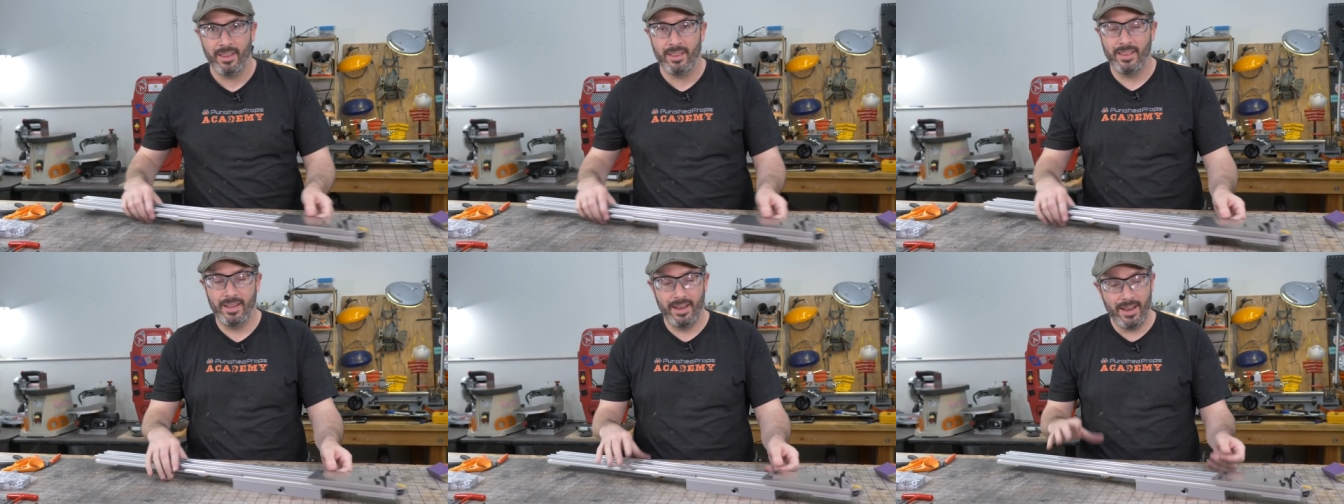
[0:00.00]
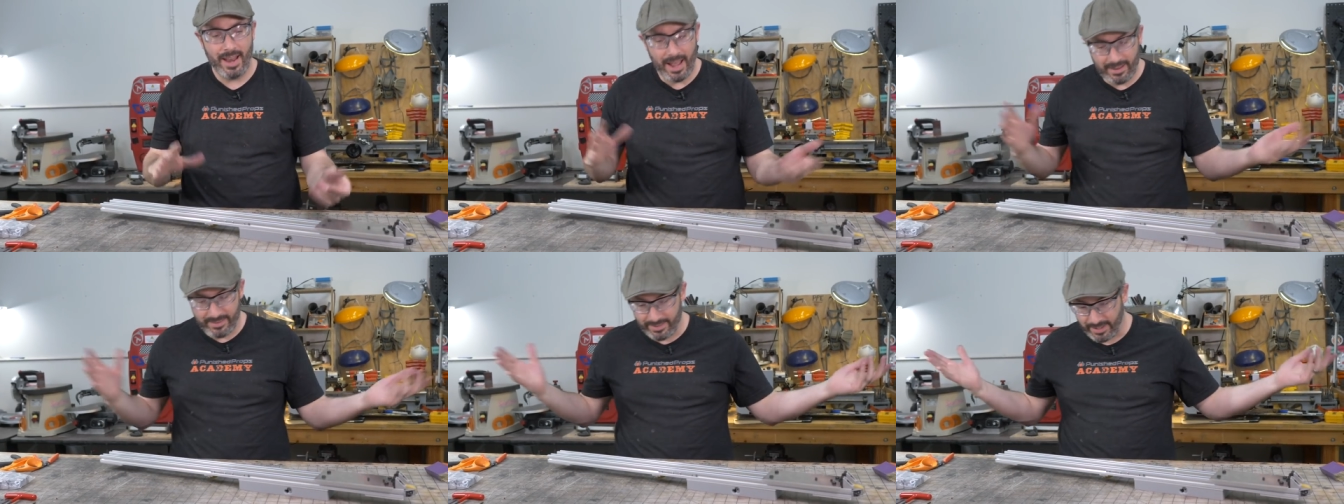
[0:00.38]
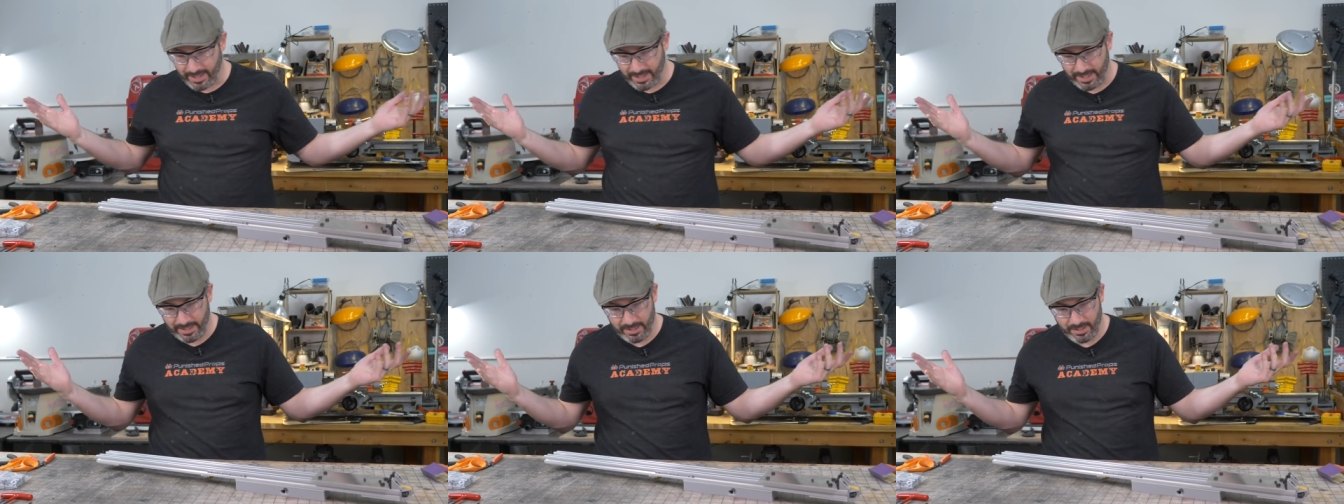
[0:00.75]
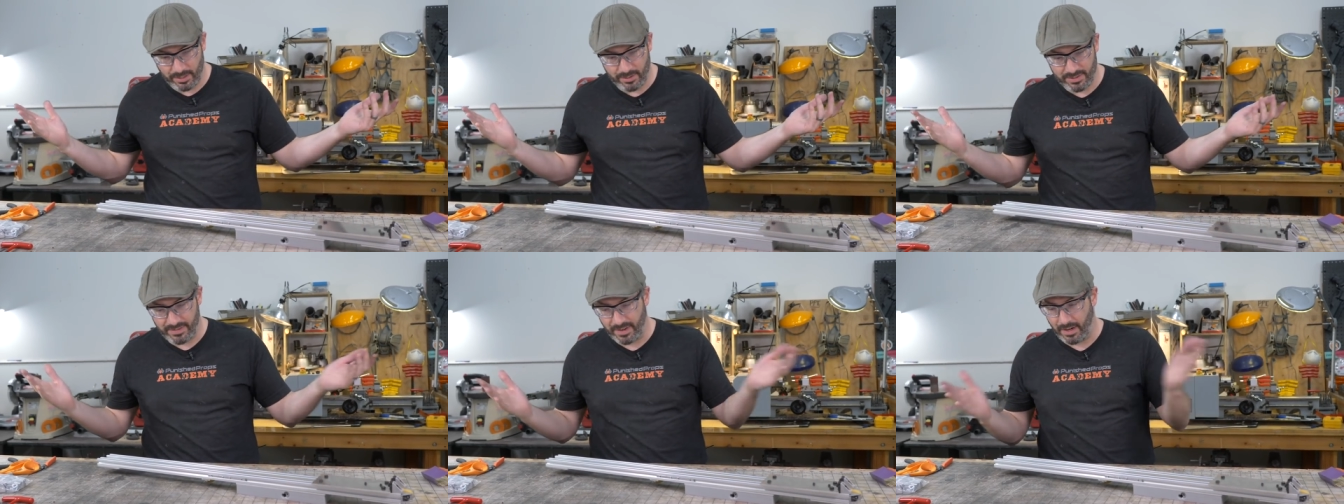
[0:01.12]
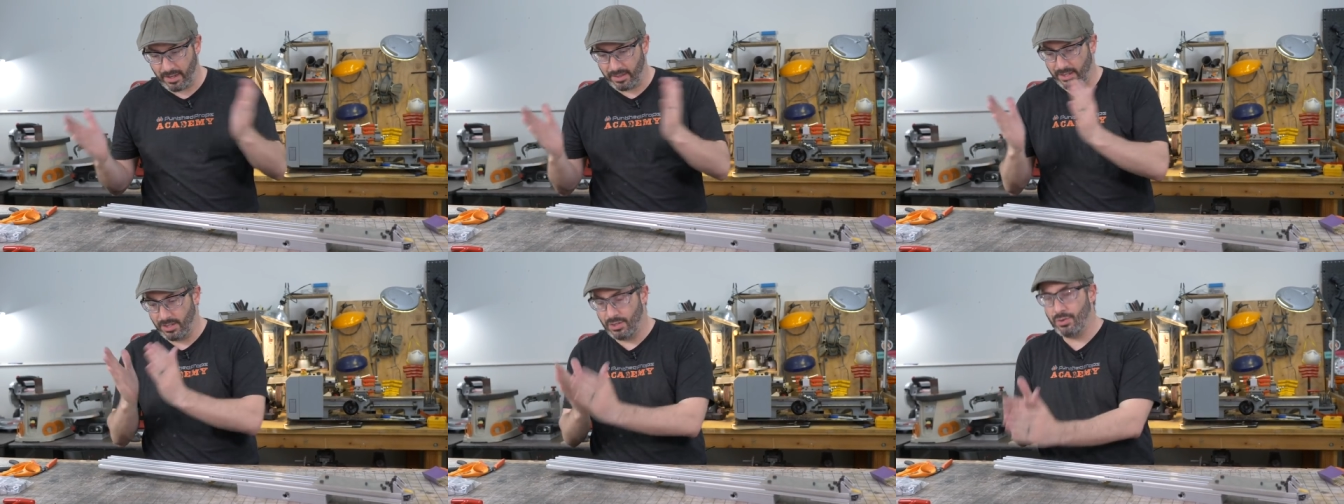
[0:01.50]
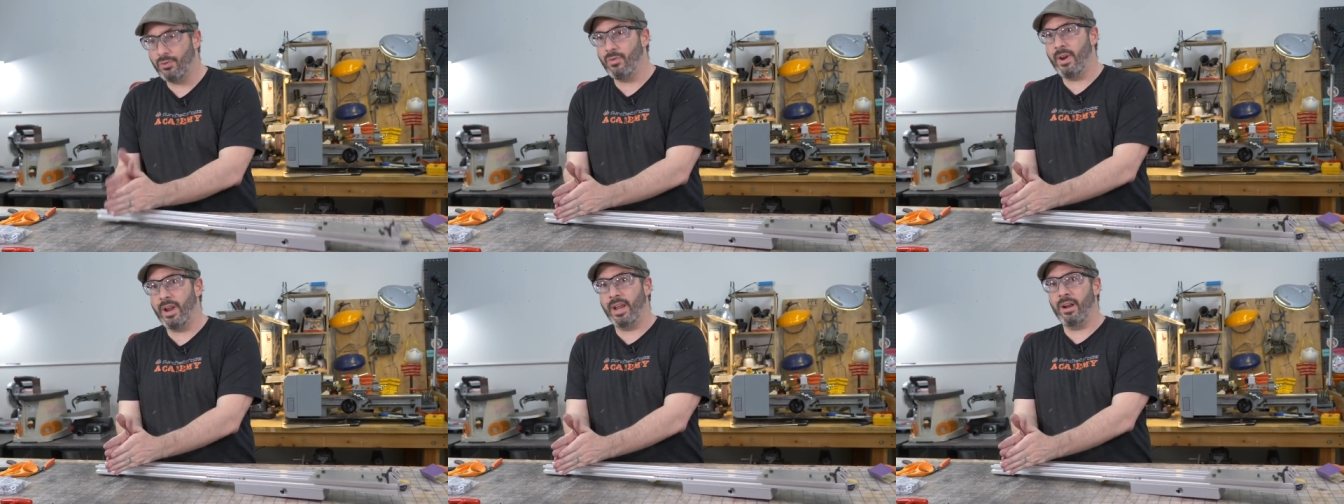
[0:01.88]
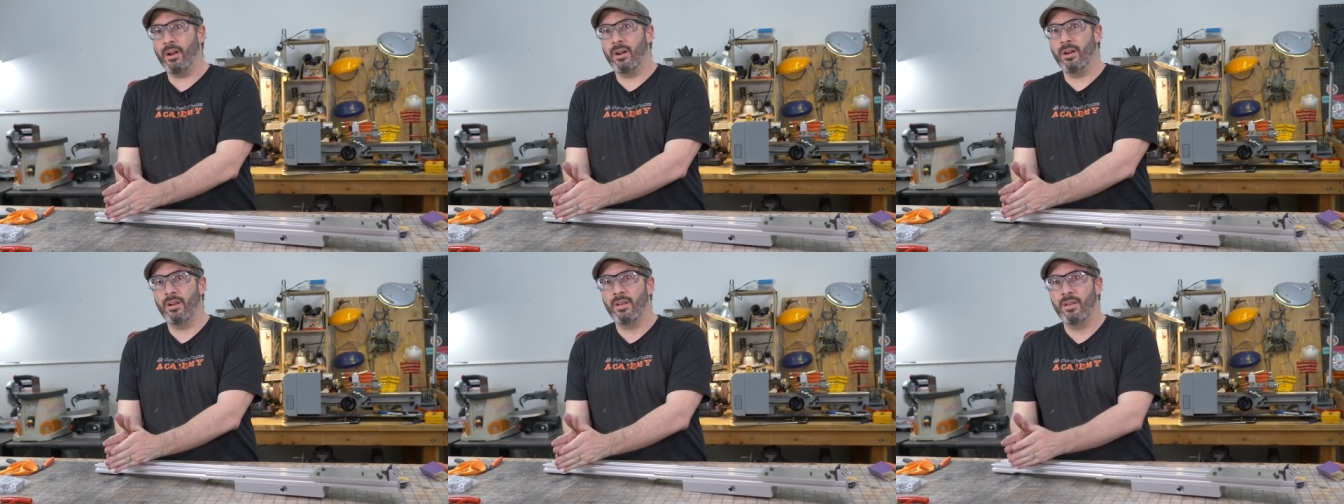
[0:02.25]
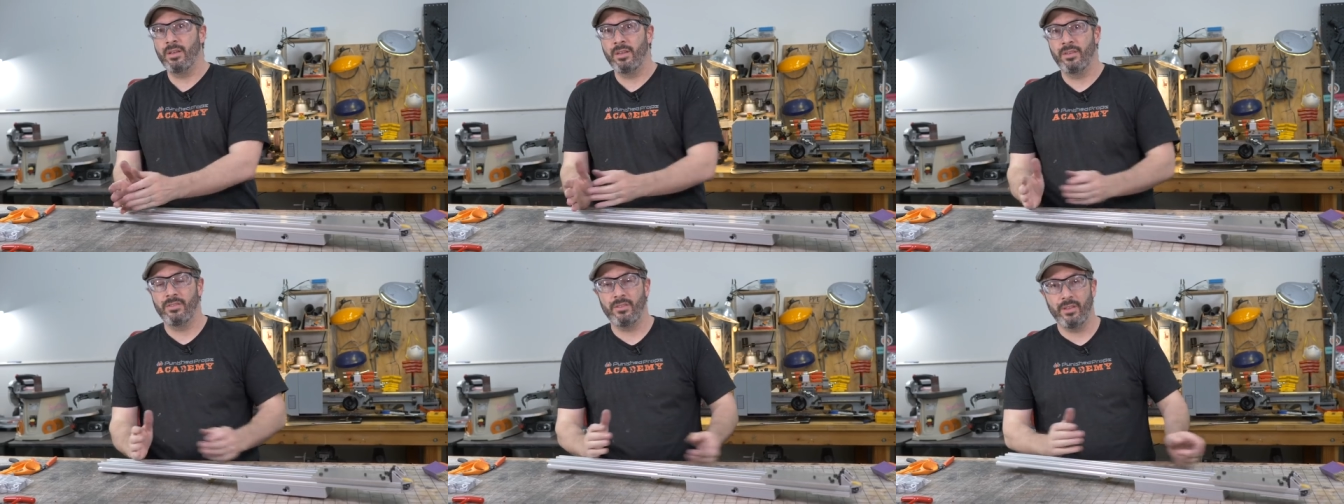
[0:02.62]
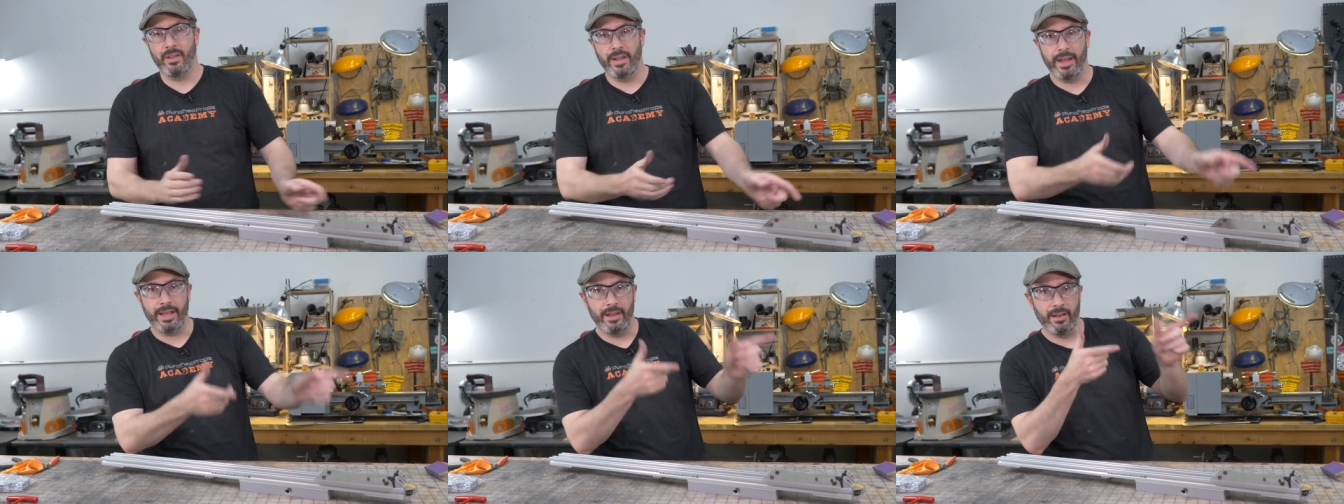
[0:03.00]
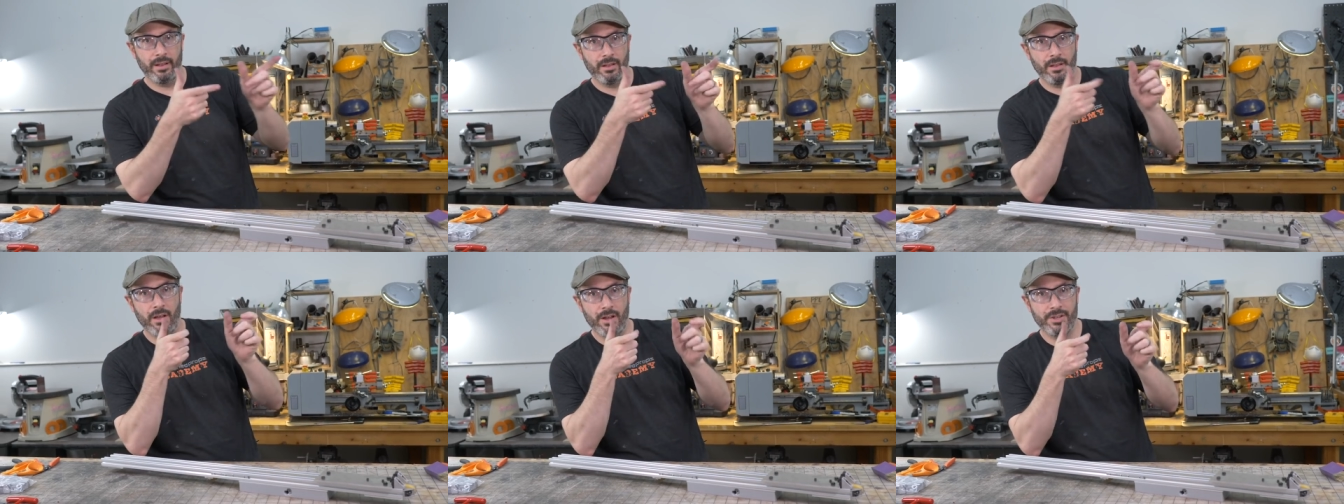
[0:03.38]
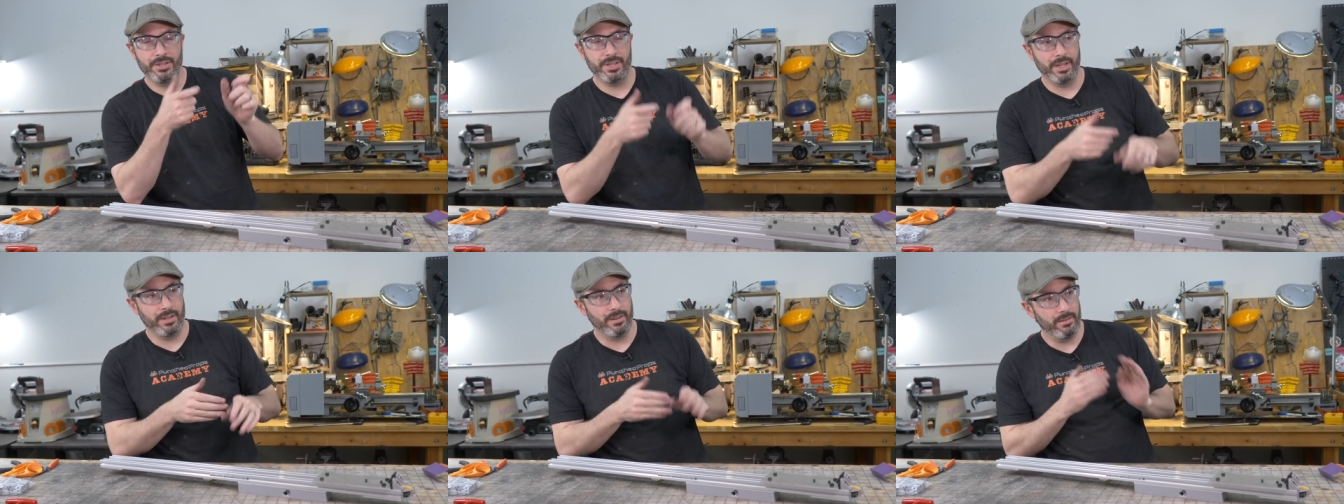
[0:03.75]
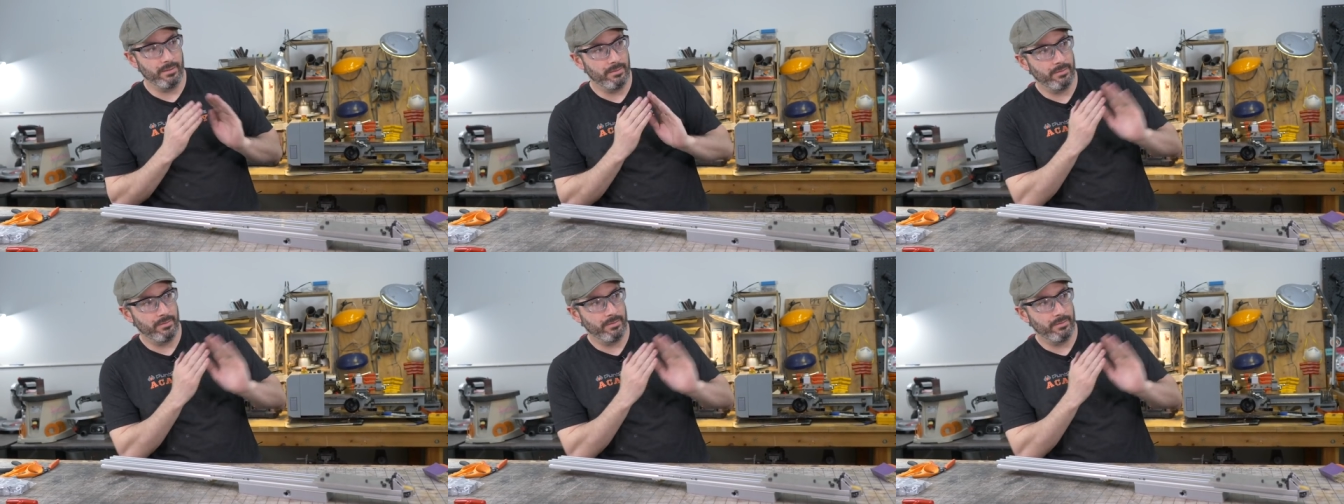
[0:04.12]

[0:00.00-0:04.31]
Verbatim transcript: The next thing I need to do is figure out the trigger so that I can launch it